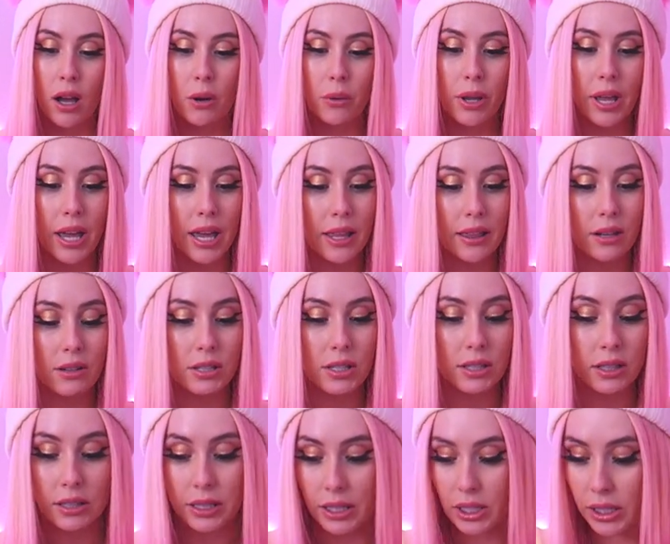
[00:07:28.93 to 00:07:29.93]
Okay,
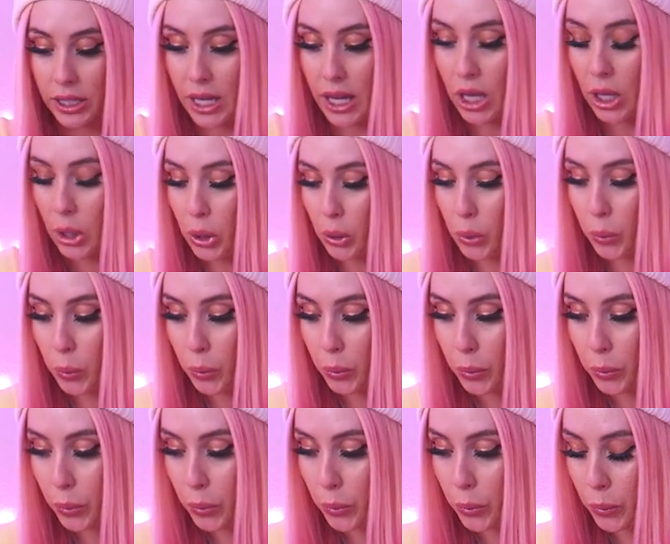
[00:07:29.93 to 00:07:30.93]
there's literally,
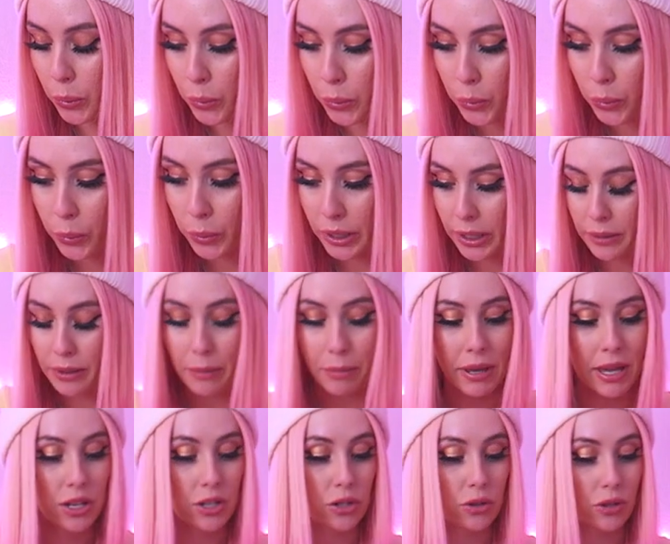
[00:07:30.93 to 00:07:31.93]
the
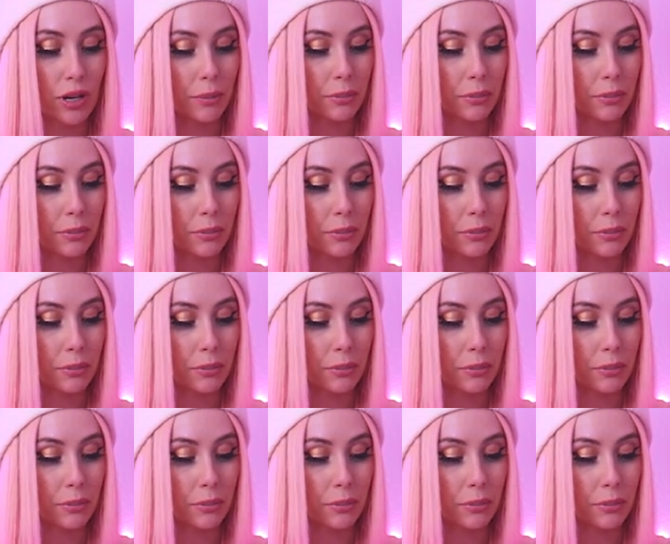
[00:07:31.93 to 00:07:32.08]
pen just